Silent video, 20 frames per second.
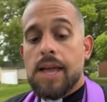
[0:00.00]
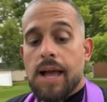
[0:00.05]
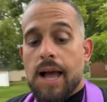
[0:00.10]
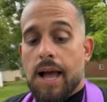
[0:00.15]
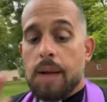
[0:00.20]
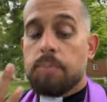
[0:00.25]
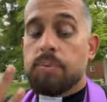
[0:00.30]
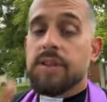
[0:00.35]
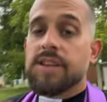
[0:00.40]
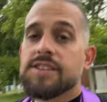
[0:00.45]

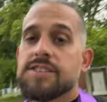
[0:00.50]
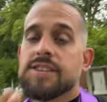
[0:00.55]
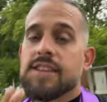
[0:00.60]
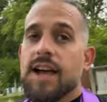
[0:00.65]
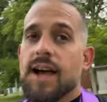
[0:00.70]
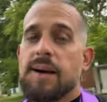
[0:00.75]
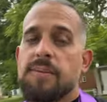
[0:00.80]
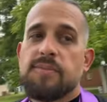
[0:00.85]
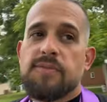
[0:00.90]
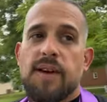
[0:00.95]
I placed
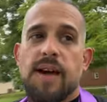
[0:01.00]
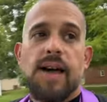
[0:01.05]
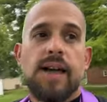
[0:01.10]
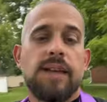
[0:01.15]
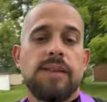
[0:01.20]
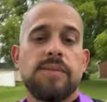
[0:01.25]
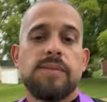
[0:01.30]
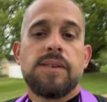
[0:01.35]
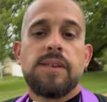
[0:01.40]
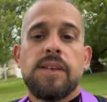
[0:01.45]
top
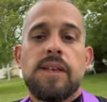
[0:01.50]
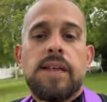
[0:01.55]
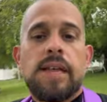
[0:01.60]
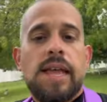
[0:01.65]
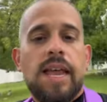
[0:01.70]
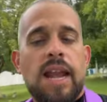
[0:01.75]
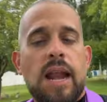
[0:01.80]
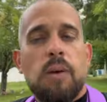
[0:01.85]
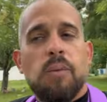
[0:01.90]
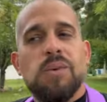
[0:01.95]
five.
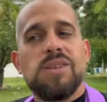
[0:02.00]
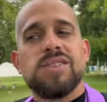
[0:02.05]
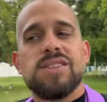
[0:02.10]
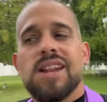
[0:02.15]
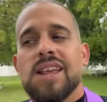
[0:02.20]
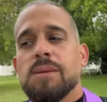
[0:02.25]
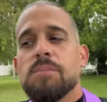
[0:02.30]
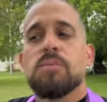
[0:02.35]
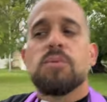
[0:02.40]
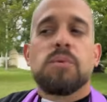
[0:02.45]
And I wasn't
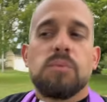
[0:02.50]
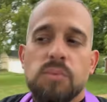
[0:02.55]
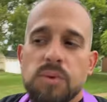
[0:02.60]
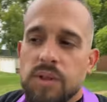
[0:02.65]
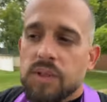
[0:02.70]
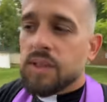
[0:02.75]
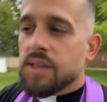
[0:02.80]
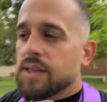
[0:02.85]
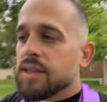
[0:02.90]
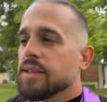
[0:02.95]
able to
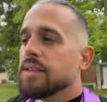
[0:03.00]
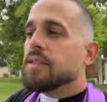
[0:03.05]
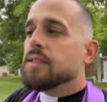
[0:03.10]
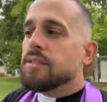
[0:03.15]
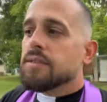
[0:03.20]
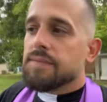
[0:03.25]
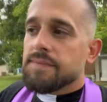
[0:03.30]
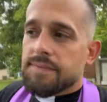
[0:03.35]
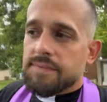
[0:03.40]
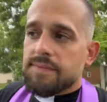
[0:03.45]
really
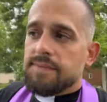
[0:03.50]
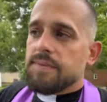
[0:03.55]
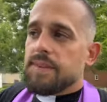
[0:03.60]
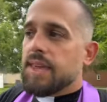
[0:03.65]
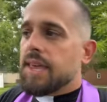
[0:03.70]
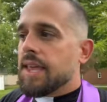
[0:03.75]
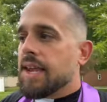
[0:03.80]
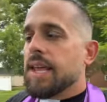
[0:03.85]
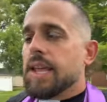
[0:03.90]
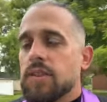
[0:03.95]

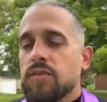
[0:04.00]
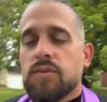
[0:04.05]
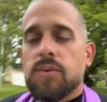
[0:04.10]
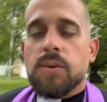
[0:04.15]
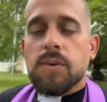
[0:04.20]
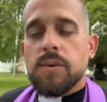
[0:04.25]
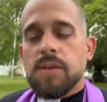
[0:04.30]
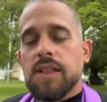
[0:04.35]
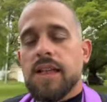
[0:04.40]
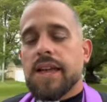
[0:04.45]
get
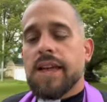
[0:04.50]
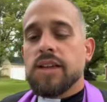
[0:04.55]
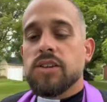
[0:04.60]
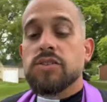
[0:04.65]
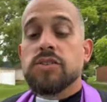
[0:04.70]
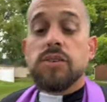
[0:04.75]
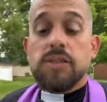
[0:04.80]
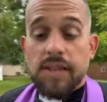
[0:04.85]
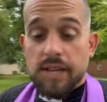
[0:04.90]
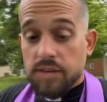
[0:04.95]
into it like I
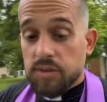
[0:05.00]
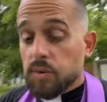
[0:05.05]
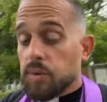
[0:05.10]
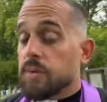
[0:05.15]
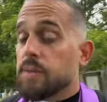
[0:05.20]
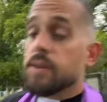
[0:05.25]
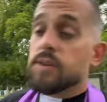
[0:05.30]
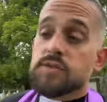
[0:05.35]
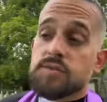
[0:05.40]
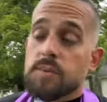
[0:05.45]
should, like
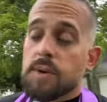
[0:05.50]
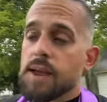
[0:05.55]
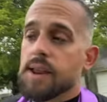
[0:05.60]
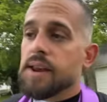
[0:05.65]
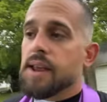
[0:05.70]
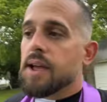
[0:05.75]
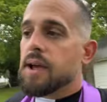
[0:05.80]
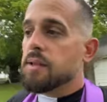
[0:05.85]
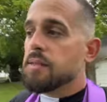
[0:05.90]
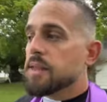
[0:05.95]
doing this right
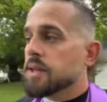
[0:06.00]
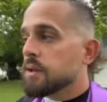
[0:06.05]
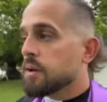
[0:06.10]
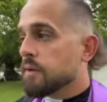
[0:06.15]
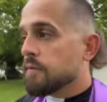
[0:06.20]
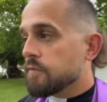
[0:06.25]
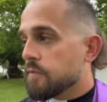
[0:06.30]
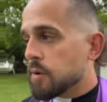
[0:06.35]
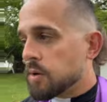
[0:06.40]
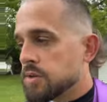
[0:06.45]
now. Like
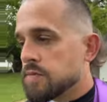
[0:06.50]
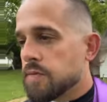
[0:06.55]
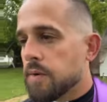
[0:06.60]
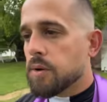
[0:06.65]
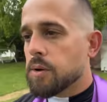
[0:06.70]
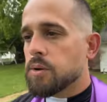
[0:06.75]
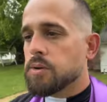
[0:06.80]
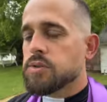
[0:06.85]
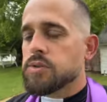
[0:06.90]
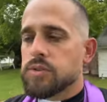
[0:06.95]
our first
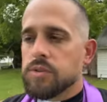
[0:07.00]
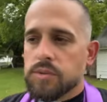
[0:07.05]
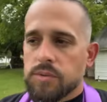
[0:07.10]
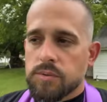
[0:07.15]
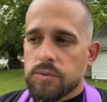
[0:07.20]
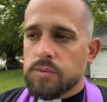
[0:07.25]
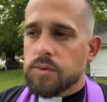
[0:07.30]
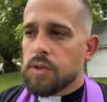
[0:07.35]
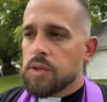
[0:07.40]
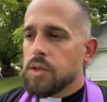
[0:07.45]
photo
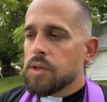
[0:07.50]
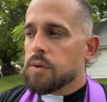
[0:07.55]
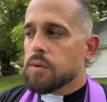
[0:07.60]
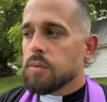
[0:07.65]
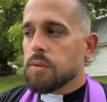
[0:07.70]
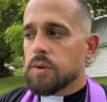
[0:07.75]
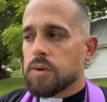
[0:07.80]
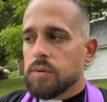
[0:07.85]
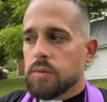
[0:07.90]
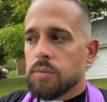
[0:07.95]
shoot,
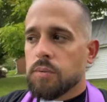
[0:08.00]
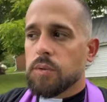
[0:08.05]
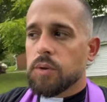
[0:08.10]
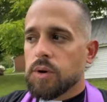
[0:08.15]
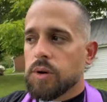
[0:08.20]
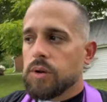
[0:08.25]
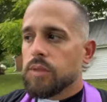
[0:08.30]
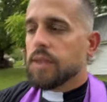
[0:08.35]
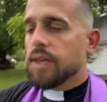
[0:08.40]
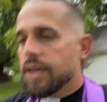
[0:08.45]
we're, we're
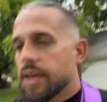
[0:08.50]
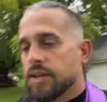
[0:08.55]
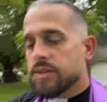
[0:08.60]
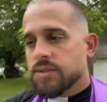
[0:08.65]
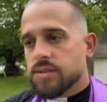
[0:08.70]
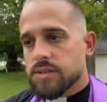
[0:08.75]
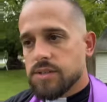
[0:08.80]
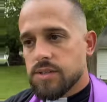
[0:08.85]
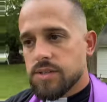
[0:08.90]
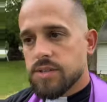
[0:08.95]
going to do The
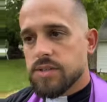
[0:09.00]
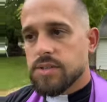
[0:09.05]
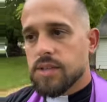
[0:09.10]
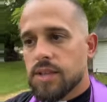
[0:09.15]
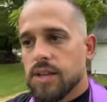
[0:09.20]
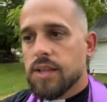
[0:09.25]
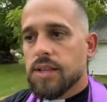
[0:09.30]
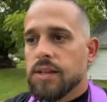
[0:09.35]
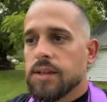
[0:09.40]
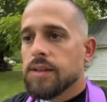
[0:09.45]
Exorcist,
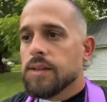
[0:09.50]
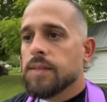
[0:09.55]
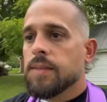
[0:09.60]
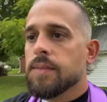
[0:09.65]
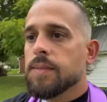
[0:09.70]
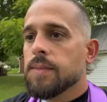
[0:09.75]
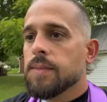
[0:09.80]
and then